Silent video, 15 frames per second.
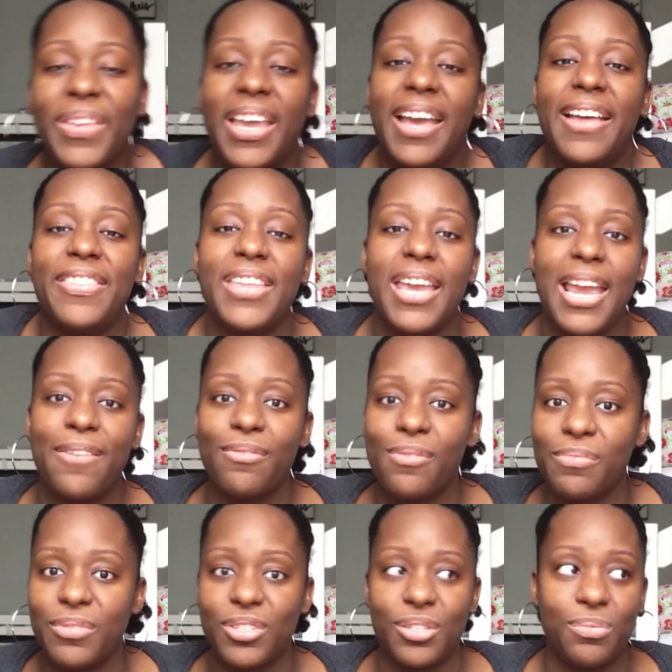And
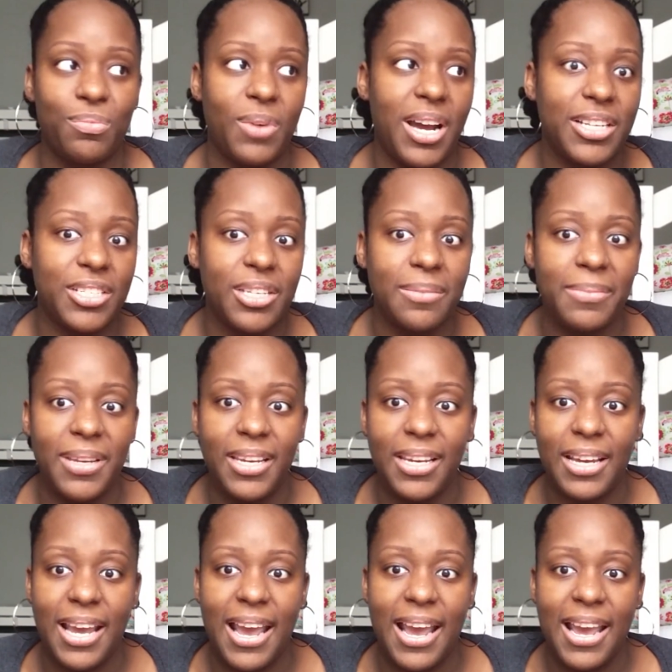everyone was just watching
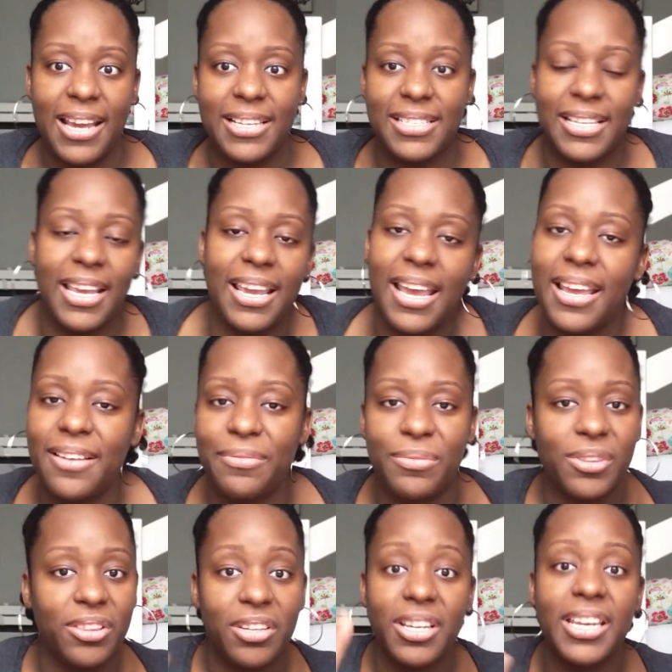me, eyes like
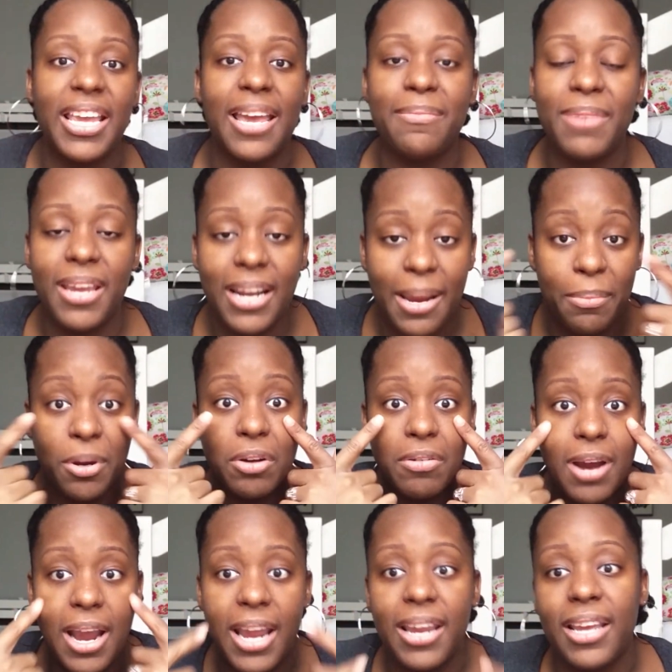looking at me, and I'm
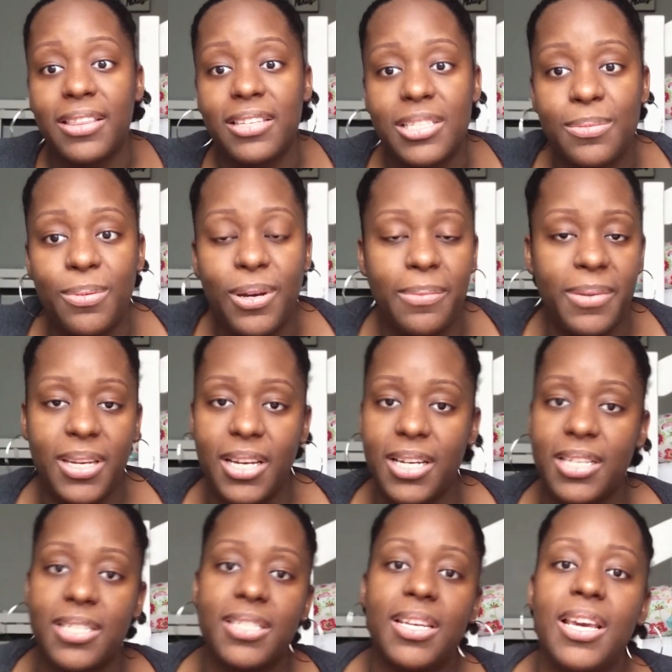crying at this point
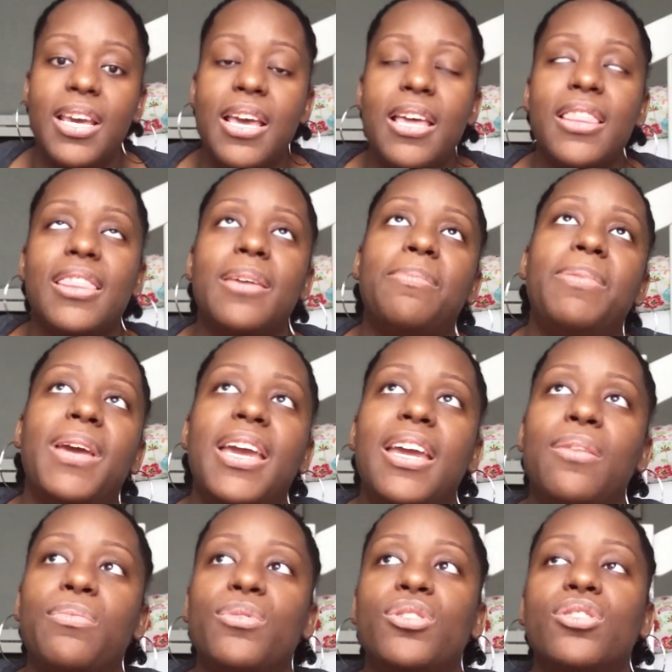because the
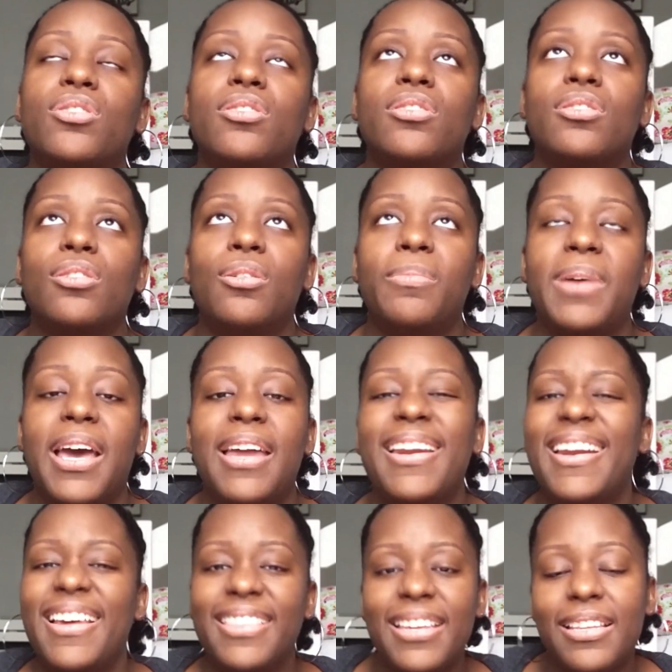pain was just so bad.
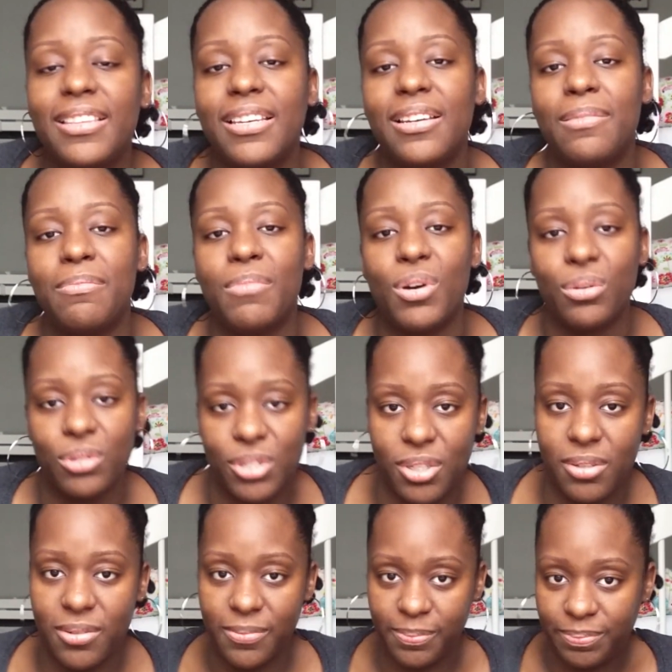And I think the
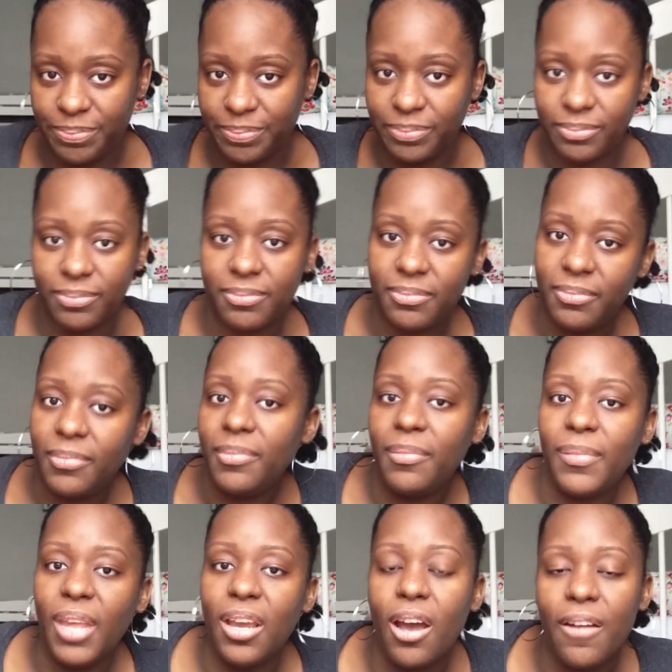emotion
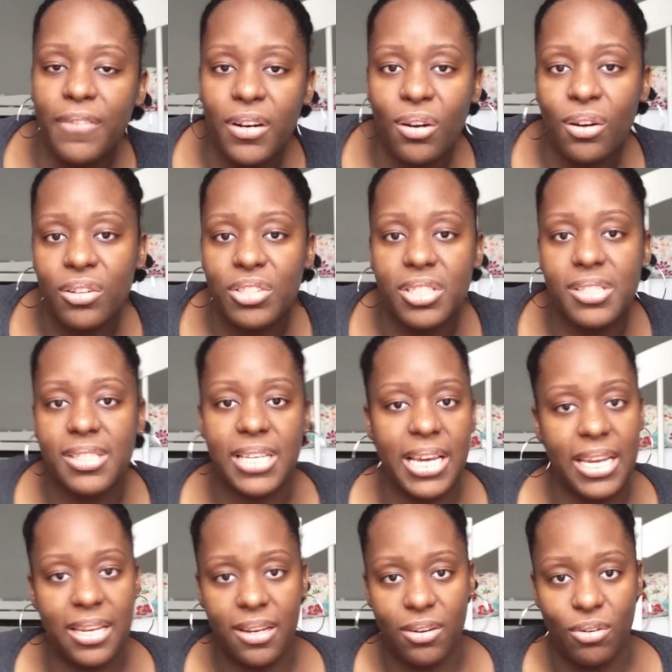of it all just
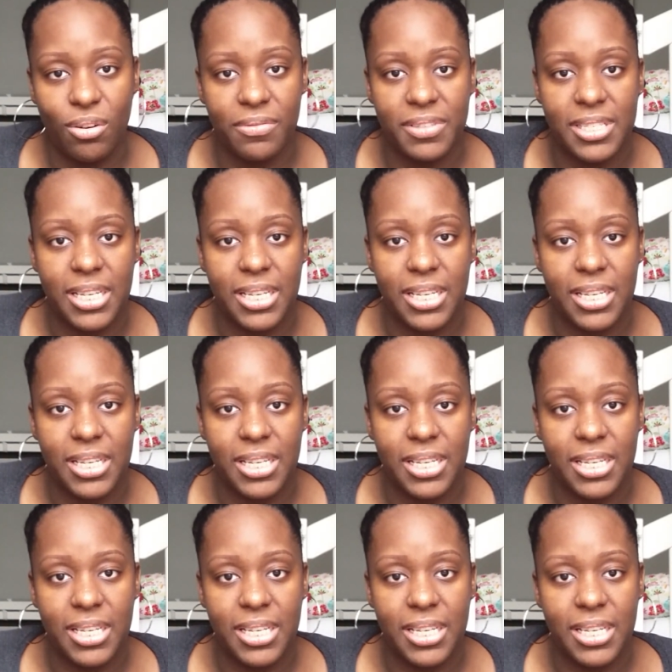like all of